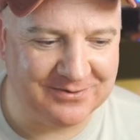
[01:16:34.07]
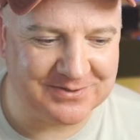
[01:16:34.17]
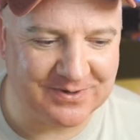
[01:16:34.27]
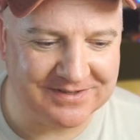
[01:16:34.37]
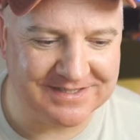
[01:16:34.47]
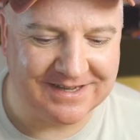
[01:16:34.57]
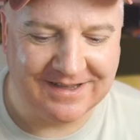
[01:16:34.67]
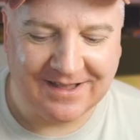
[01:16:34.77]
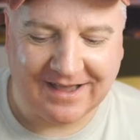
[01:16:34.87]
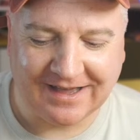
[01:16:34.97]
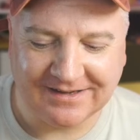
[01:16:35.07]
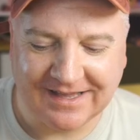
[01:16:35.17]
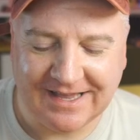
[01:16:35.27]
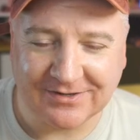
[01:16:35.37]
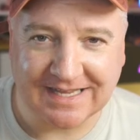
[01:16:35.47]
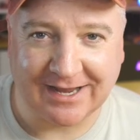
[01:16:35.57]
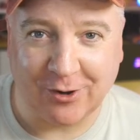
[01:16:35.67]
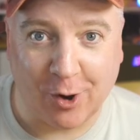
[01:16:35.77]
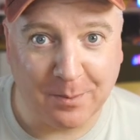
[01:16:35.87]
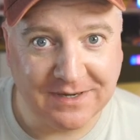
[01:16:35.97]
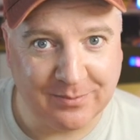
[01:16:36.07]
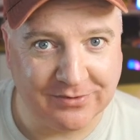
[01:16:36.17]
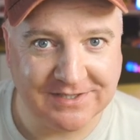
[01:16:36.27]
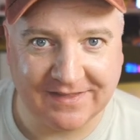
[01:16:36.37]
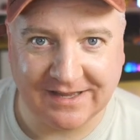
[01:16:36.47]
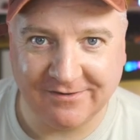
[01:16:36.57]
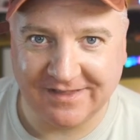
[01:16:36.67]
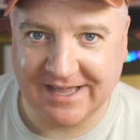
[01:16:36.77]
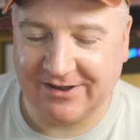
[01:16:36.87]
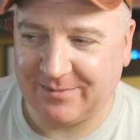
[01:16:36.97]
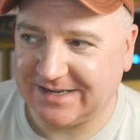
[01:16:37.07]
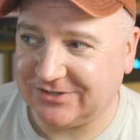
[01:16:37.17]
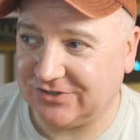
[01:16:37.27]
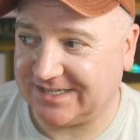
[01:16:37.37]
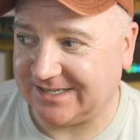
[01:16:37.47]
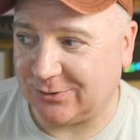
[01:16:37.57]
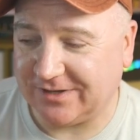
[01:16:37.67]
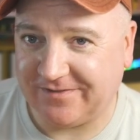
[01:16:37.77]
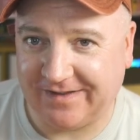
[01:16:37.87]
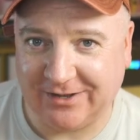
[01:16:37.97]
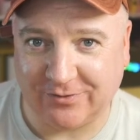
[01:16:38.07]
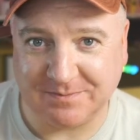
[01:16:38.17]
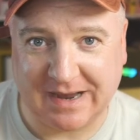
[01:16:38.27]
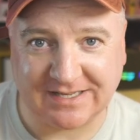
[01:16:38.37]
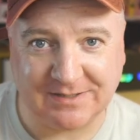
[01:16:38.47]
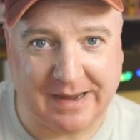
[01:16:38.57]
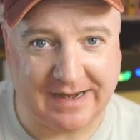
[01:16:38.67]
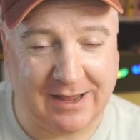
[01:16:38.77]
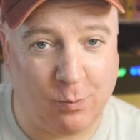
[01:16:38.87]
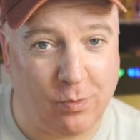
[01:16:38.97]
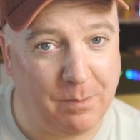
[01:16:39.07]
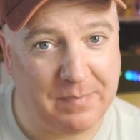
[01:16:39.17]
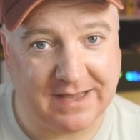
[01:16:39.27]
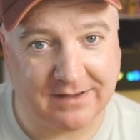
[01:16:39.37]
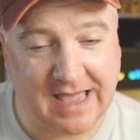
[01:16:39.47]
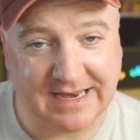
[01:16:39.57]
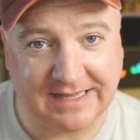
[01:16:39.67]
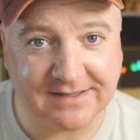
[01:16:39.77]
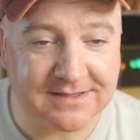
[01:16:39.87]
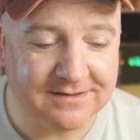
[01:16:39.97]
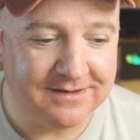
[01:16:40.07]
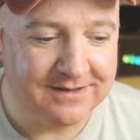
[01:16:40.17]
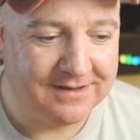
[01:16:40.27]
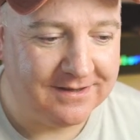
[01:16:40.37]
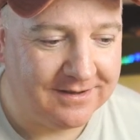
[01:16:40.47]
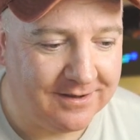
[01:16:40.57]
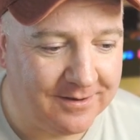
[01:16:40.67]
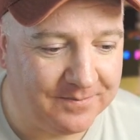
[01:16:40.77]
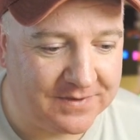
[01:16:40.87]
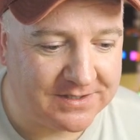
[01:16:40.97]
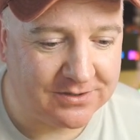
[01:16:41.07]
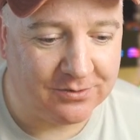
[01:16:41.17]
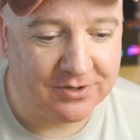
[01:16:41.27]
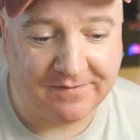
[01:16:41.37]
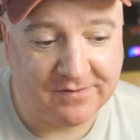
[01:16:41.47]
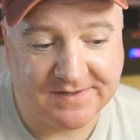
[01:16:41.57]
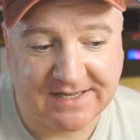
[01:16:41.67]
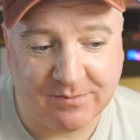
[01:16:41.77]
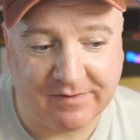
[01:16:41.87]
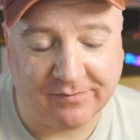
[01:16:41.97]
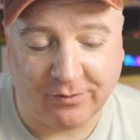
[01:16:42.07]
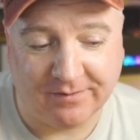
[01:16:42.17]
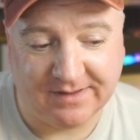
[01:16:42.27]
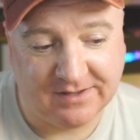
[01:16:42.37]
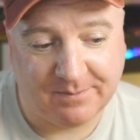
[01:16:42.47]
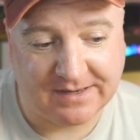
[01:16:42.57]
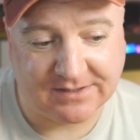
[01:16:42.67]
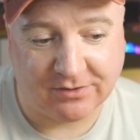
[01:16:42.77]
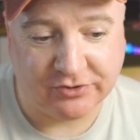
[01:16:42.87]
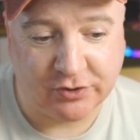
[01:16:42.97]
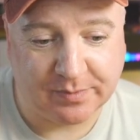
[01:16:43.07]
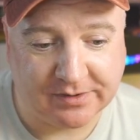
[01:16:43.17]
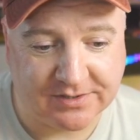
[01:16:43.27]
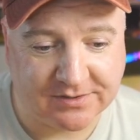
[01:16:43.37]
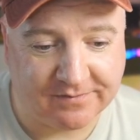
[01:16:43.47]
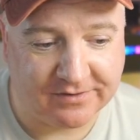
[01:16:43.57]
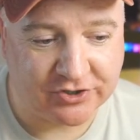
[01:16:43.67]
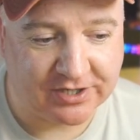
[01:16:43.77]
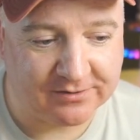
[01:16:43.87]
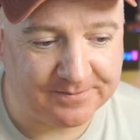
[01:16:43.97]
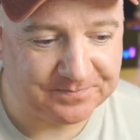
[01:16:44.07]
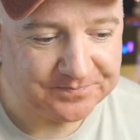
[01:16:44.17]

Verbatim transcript: those ones. And he does like an omnibus at the end of the year, and he basically just gets all these videos back to back in one big edit. Um, so if you've seen them before, you've basically got duplicate stuff on the channel.